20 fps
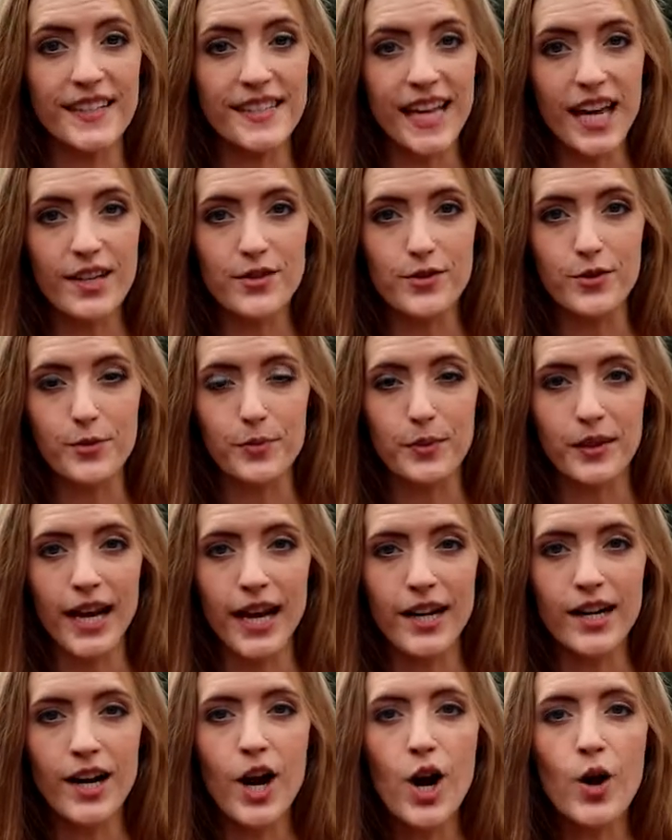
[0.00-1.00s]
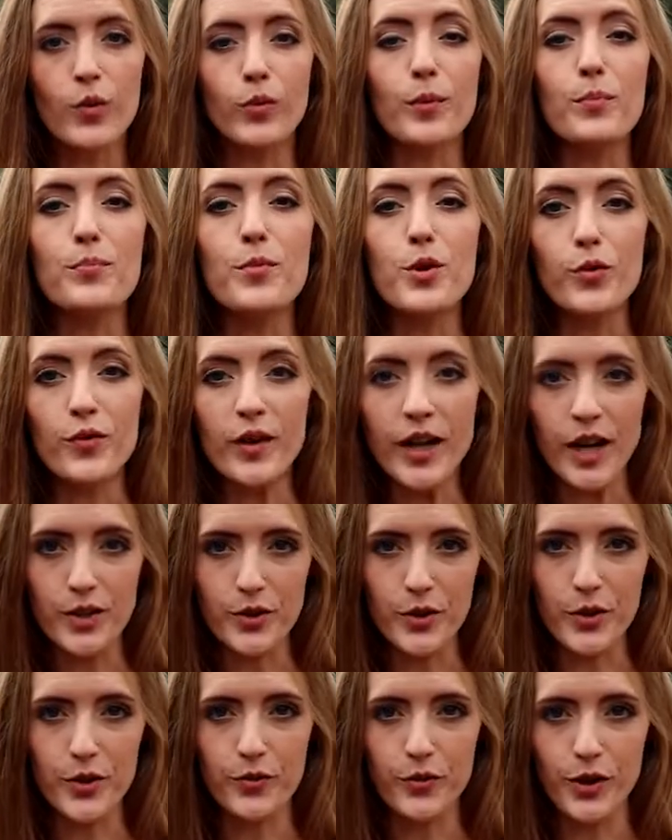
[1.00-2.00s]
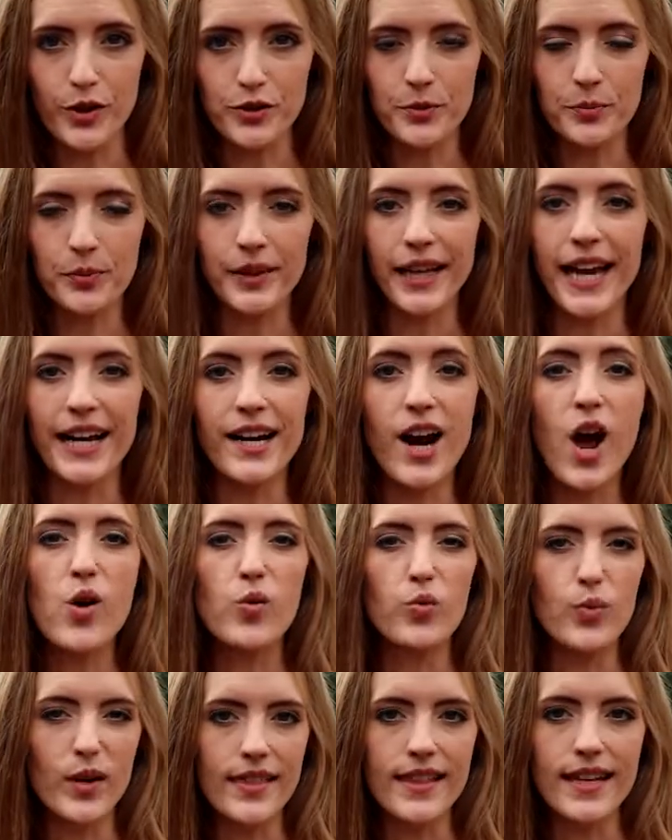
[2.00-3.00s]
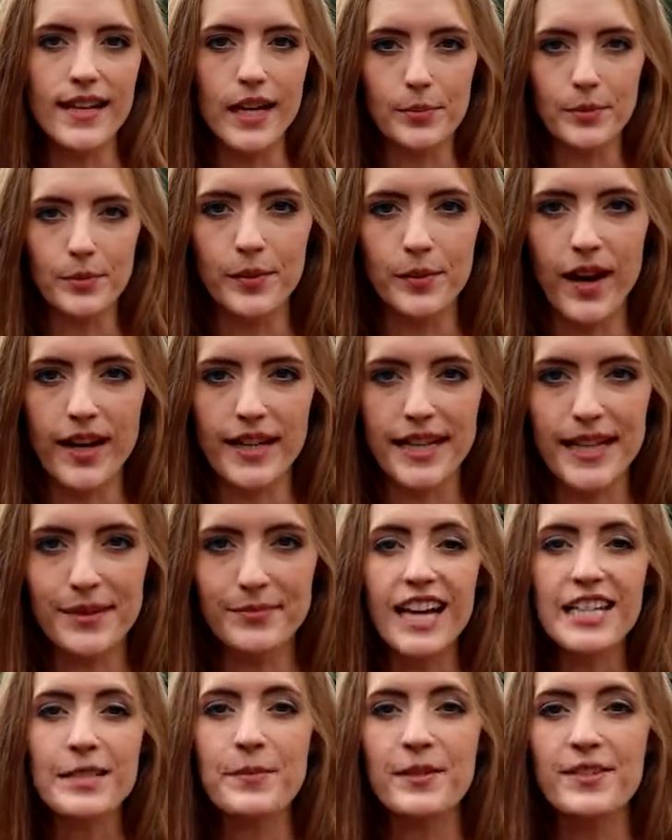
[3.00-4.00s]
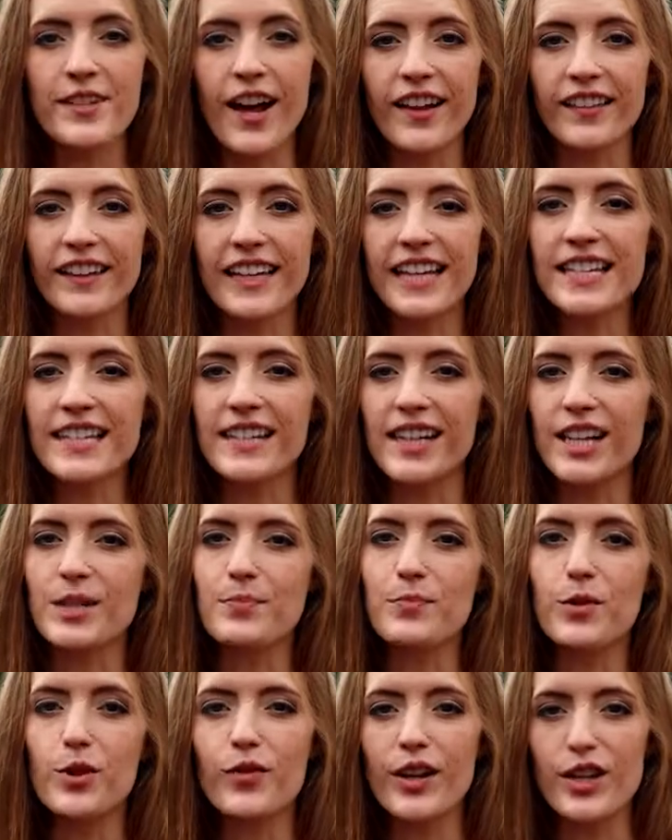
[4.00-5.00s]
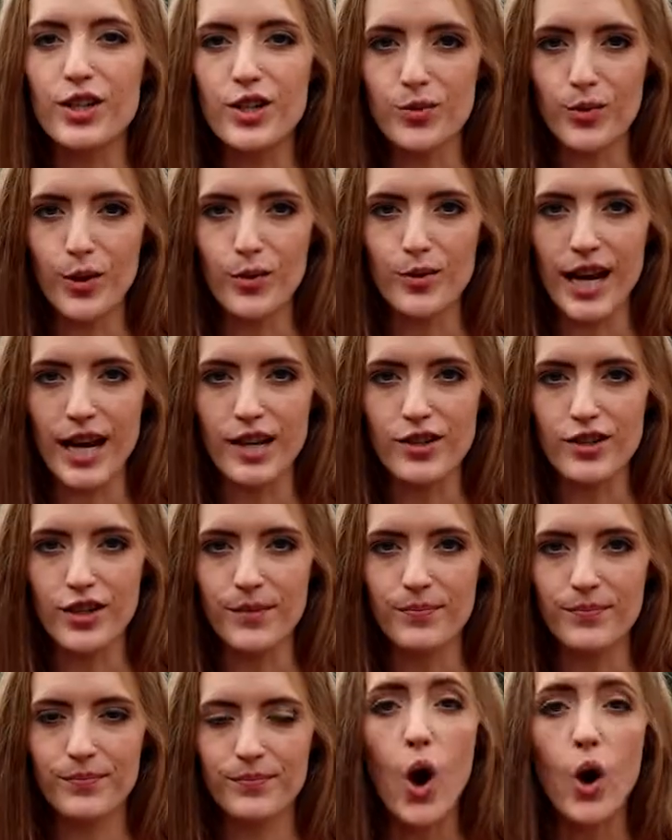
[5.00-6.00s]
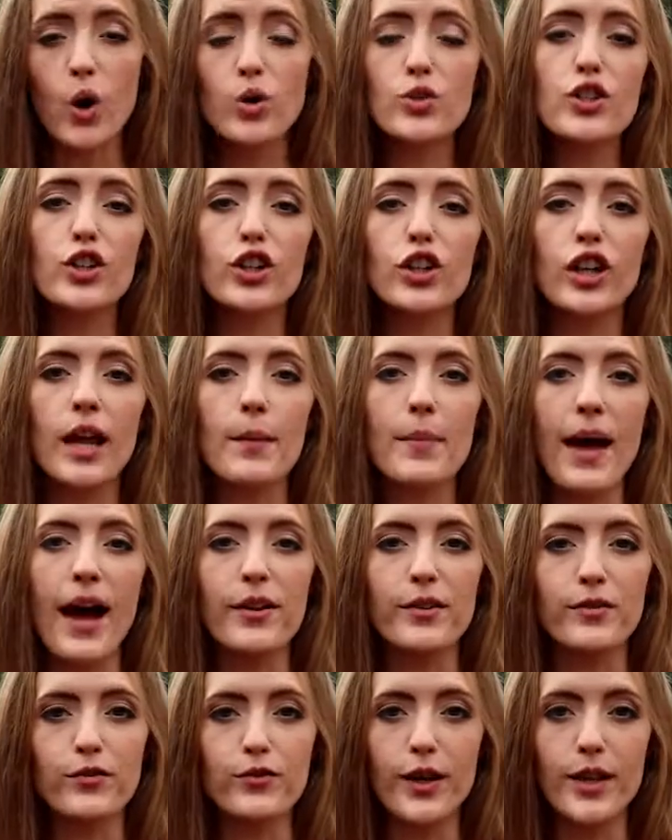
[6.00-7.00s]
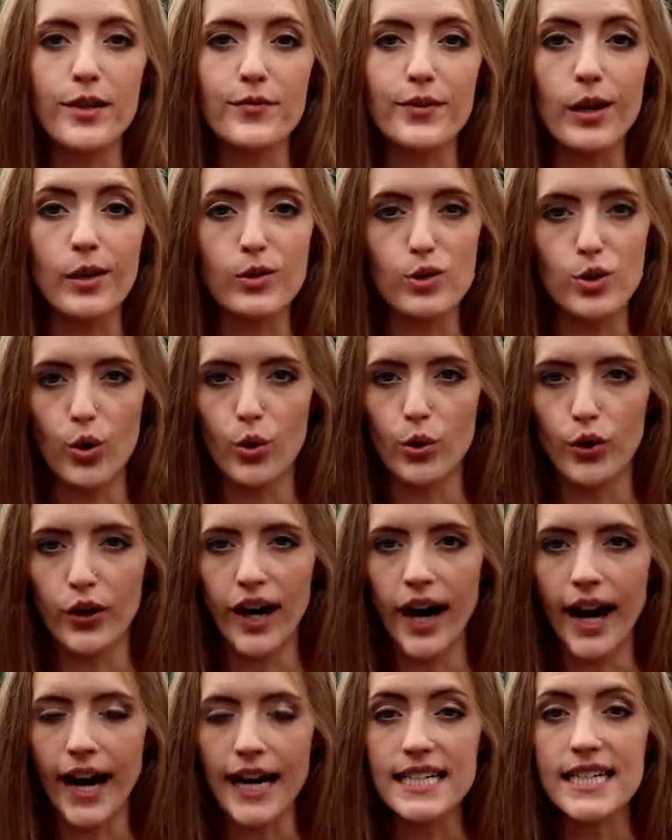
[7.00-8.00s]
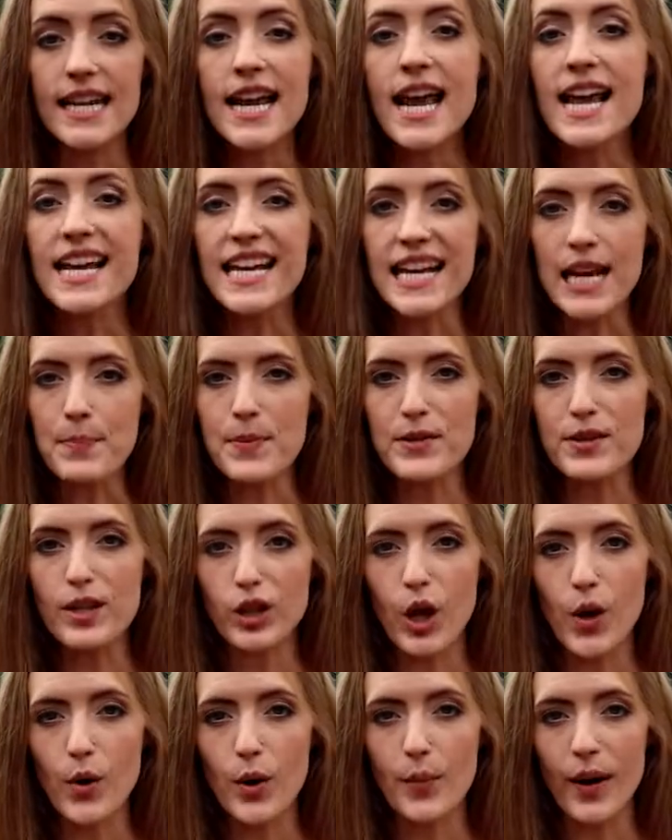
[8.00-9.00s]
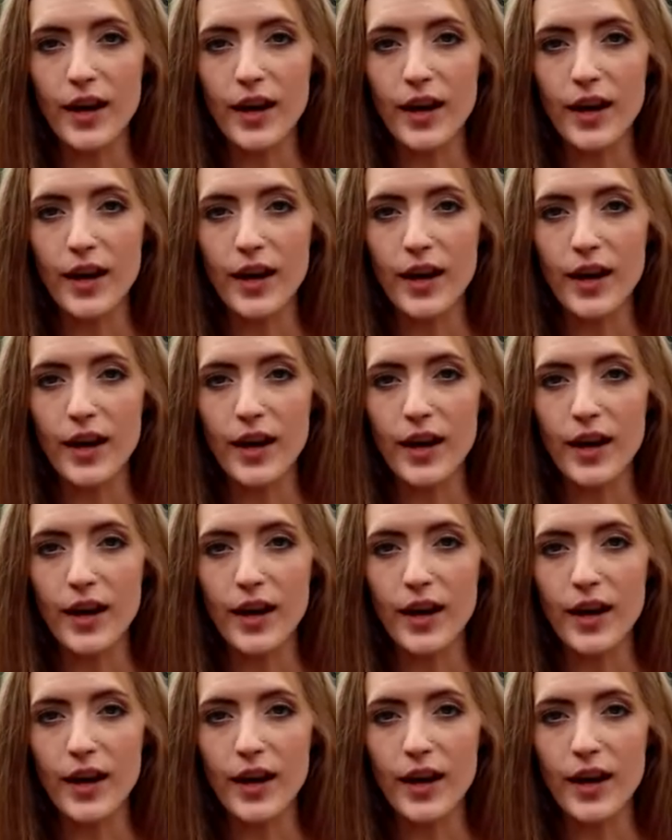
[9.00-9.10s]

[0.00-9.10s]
the sagittal plane, we're moving into the frontal plane with the body. Last but not least, let's move into rotation. Hold your club out in front of you at shoulder height. Keeping the lower